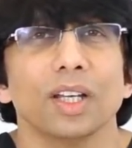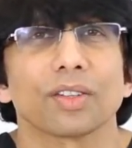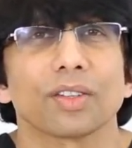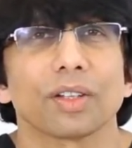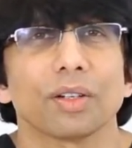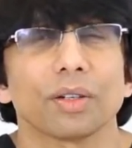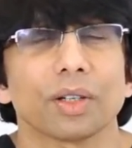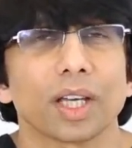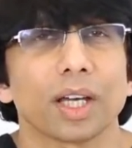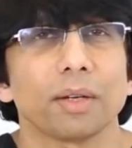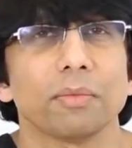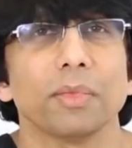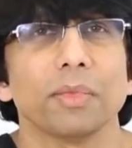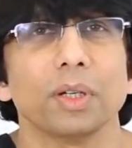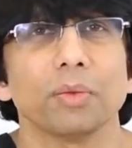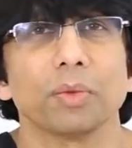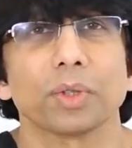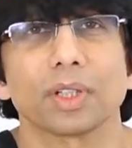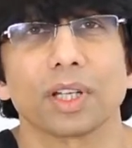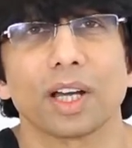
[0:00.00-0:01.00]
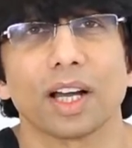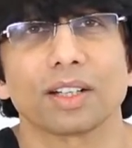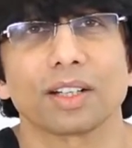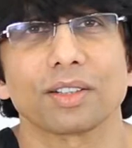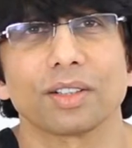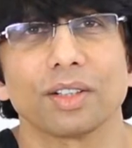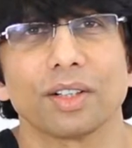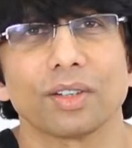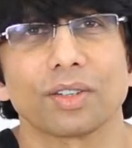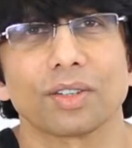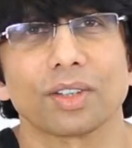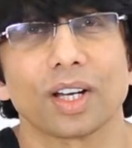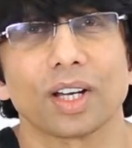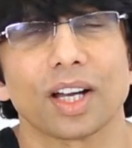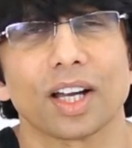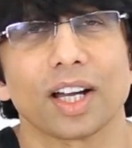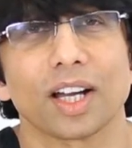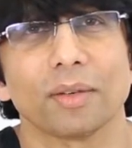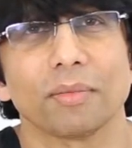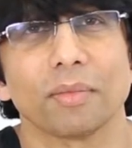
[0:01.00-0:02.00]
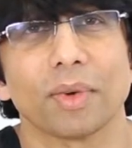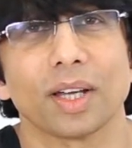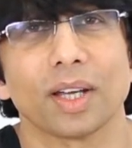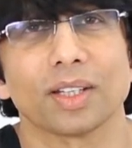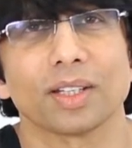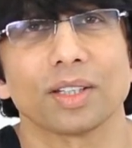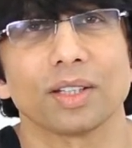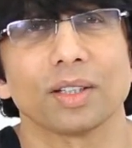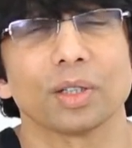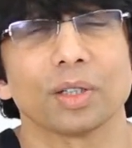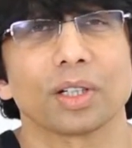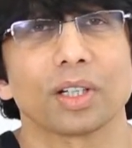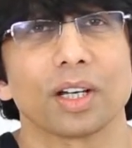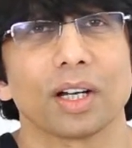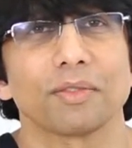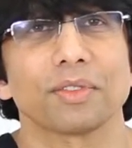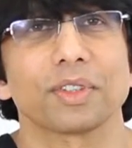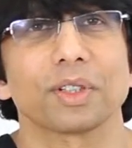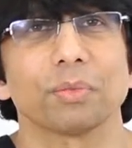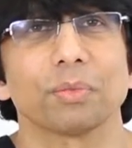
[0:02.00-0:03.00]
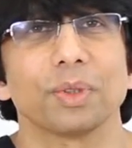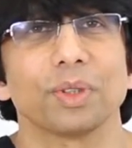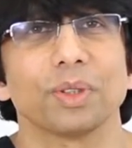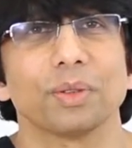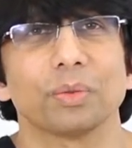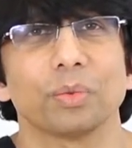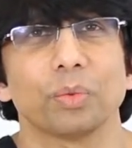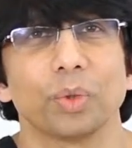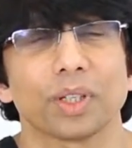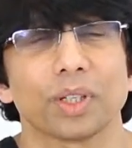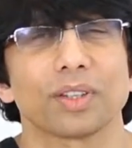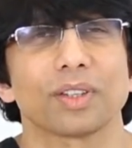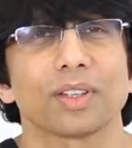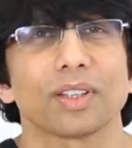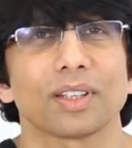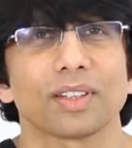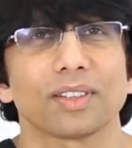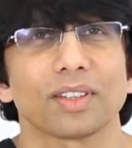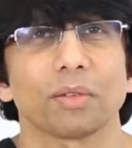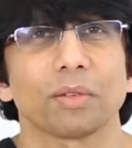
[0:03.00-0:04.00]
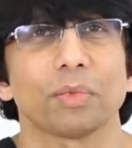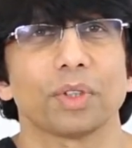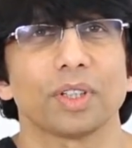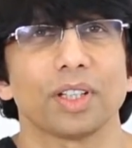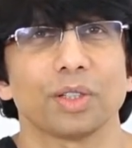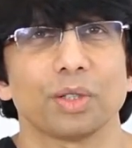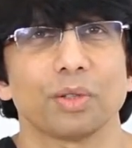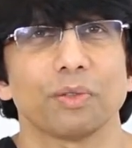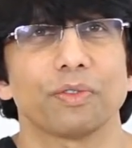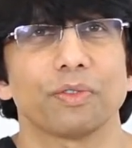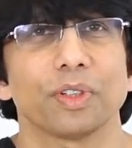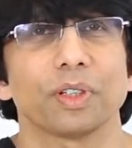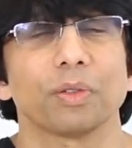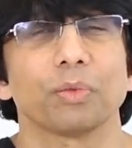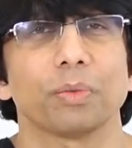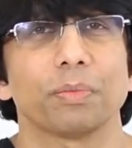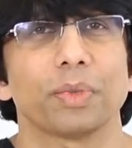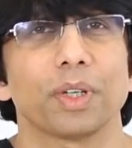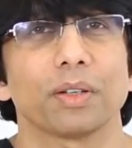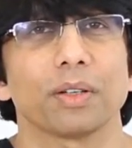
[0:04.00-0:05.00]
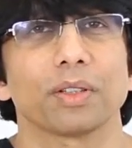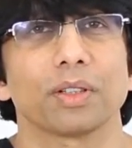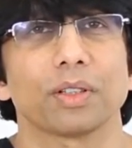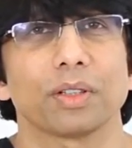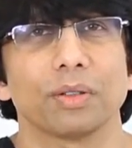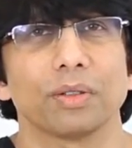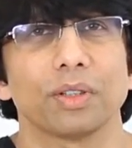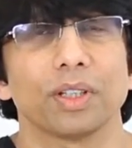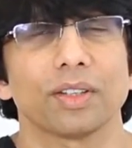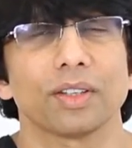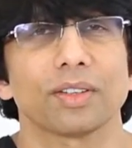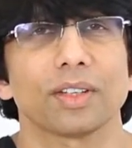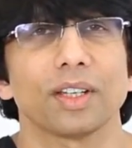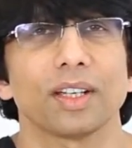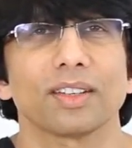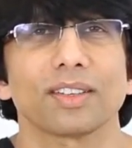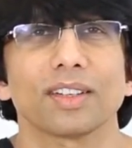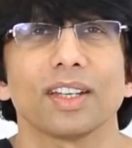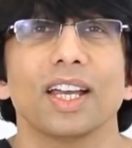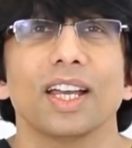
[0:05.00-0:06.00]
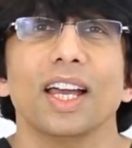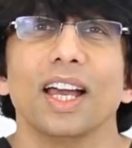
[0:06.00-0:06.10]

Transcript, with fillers: So again, meet with doctors um, until you're comfortable with uh, someone that you feel will be able to do these things.